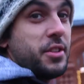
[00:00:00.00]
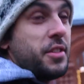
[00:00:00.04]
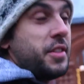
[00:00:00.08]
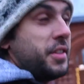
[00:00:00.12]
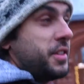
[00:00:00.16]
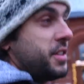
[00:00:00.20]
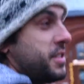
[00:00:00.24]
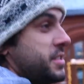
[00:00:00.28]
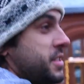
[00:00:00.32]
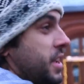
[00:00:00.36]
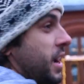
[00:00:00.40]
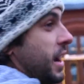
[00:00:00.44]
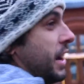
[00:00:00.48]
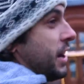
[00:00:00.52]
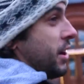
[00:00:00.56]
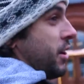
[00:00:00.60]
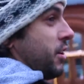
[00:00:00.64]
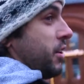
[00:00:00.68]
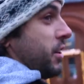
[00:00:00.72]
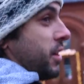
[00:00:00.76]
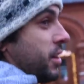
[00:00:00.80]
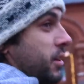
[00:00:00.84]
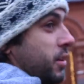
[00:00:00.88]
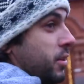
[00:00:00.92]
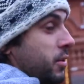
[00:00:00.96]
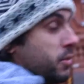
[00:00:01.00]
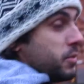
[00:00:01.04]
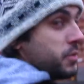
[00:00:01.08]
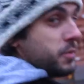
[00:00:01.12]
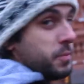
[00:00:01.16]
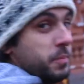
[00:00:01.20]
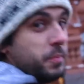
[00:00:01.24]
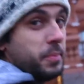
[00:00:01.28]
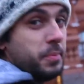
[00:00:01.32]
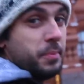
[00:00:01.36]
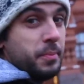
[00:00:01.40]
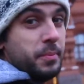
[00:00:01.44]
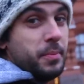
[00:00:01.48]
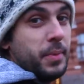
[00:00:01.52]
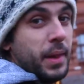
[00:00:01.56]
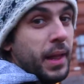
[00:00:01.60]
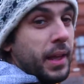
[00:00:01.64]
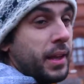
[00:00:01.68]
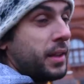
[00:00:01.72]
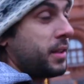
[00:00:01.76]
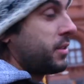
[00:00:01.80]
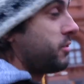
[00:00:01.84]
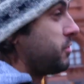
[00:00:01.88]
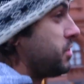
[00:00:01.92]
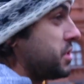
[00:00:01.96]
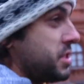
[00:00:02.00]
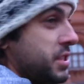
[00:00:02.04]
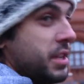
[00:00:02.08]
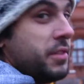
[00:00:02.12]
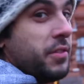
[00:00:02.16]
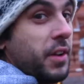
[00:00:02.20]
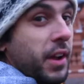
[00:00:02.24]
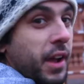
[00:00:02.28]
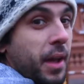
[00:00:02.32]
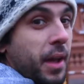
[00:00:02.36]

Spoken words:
or the designer, who like received a